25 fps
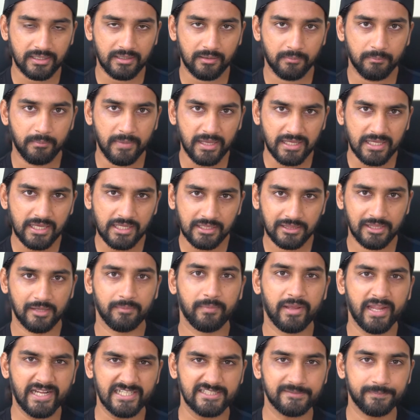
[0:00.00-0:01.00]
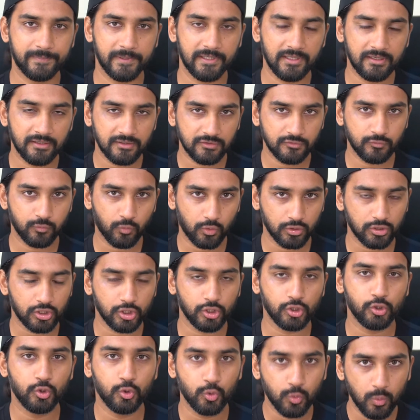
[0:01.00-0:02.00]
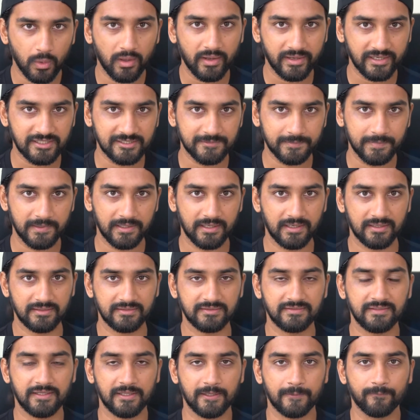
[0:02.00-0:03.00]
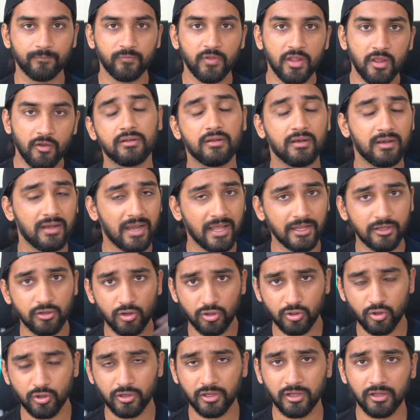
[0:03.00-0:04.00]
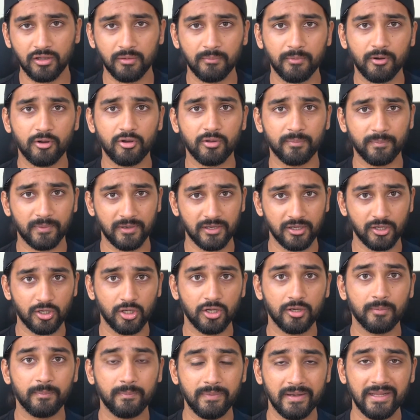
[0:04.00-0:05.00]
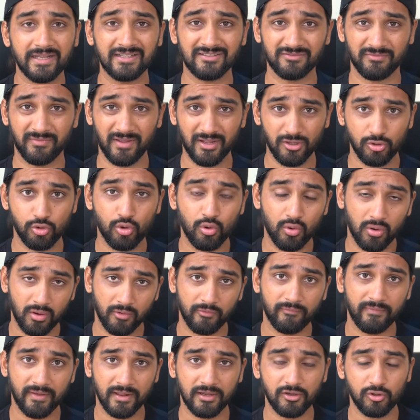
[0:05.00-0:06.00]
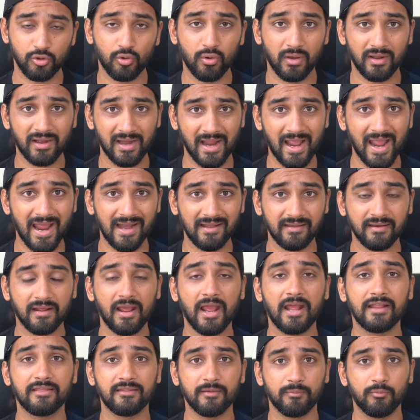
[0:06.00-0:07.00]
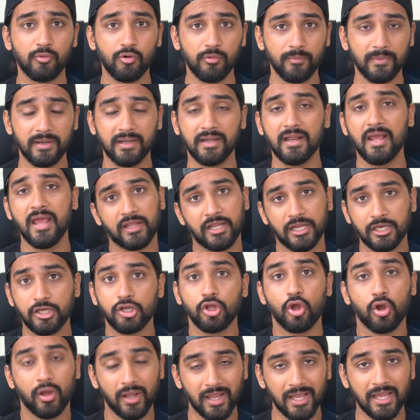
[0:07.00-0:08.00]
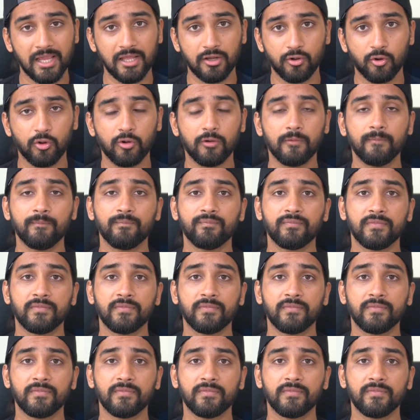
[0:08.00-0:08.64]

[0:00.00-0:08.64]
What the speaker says: making them experience what you are experiencing. Like you're talking about a particular place where you are at the moment in your A roll.